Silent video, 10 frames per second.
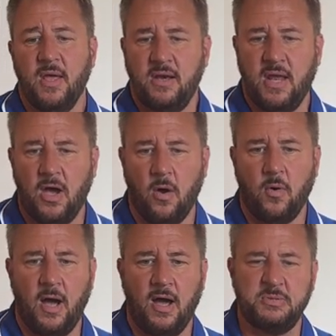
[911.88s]

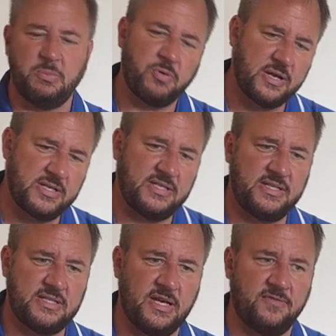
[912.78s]
Now, some pregnancy
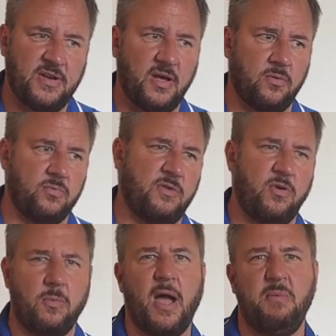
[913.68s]
stuff, and if you
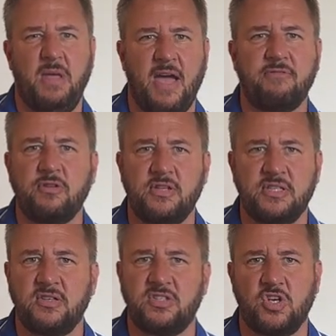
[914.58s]
remind me after this,
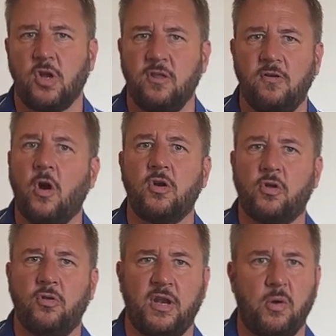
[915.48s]
I'll share the
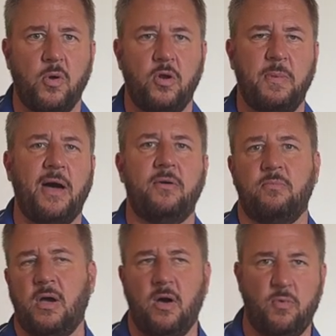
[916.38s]
article that I wrote about
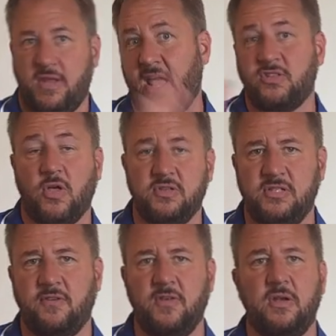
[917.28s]
where it has all the
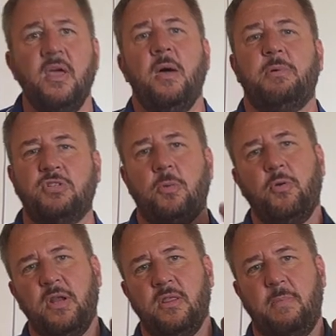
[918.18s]
stuff in. But start
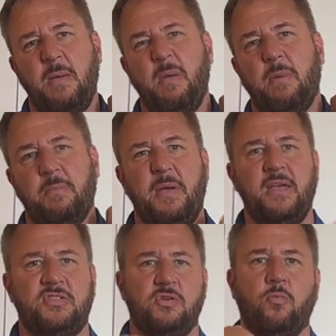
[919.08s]
putting the baby butt
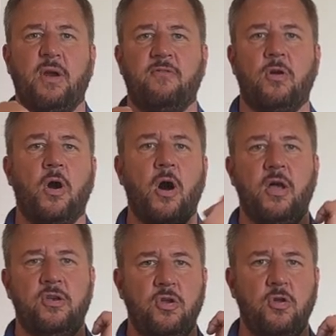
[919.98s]
paste and whatever
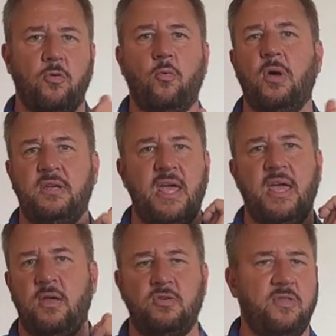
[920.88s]
on you. One
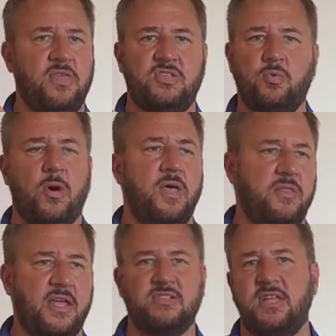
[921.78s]
day you do this one,
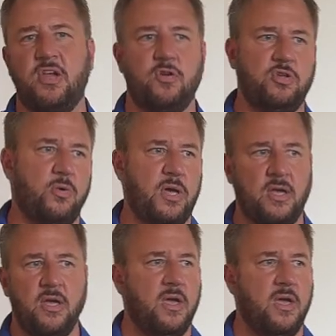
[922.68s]
next day you're doing